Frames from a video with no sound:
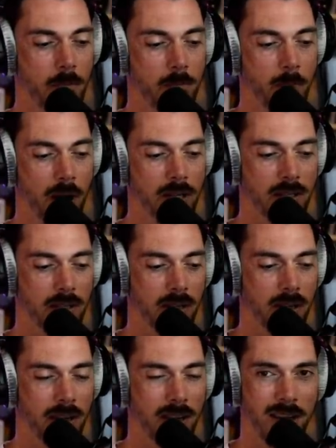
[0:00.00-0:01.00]
But
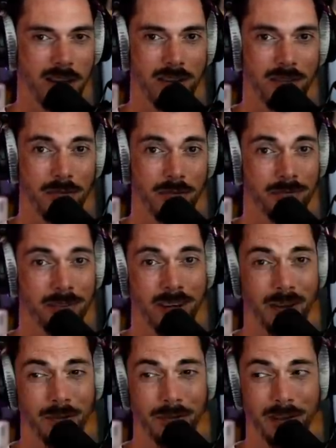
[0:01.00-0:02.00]

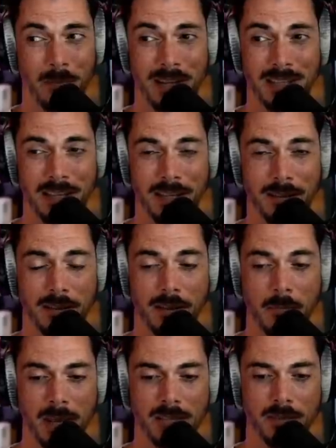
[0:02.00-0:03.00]
fundamentally,
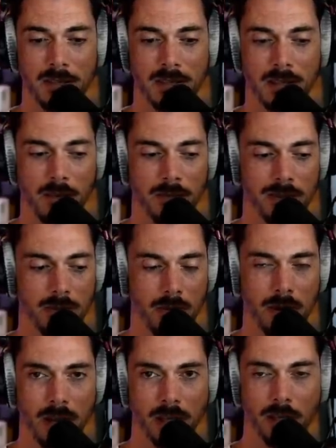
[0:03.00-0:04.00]
the metaverse itself is
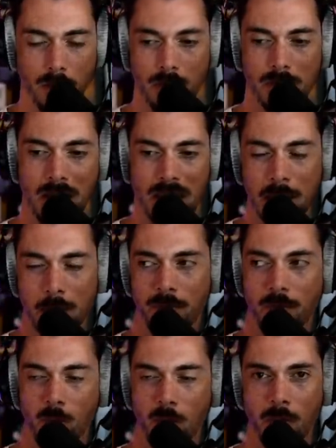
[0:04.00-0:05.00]
not a huge leap
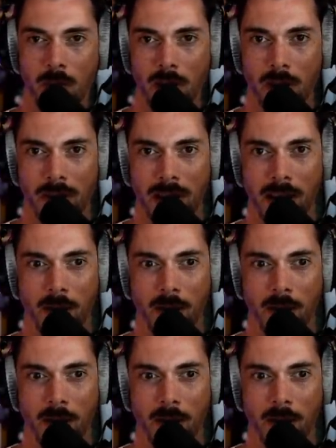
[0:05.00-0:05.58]
from where we are now.